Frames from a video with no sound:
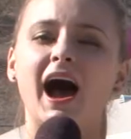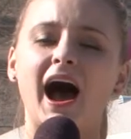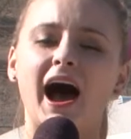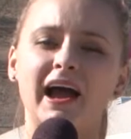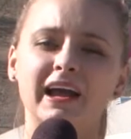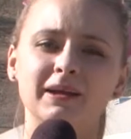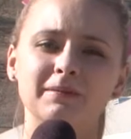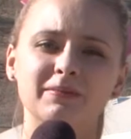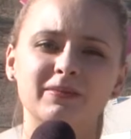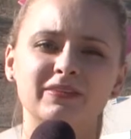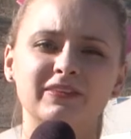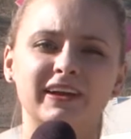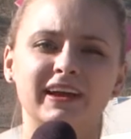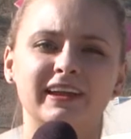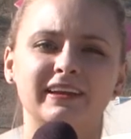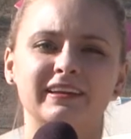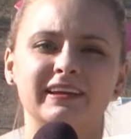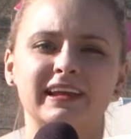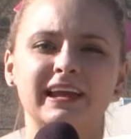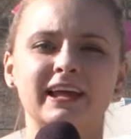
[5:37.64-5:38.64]
I am
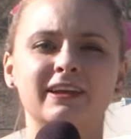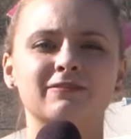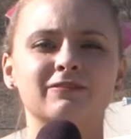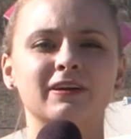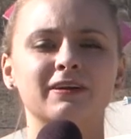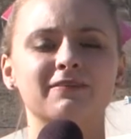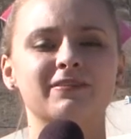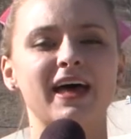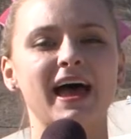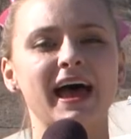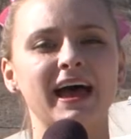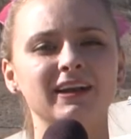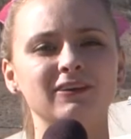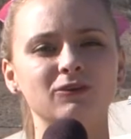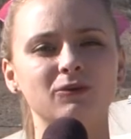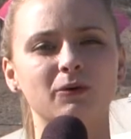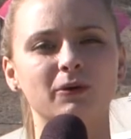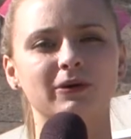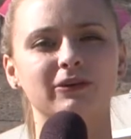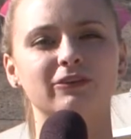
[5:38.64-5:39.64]
standing in front of the
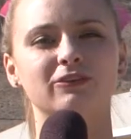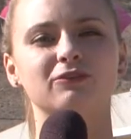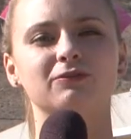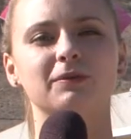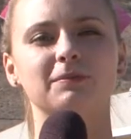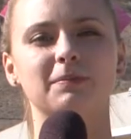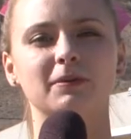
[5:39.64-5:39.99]
headquarters for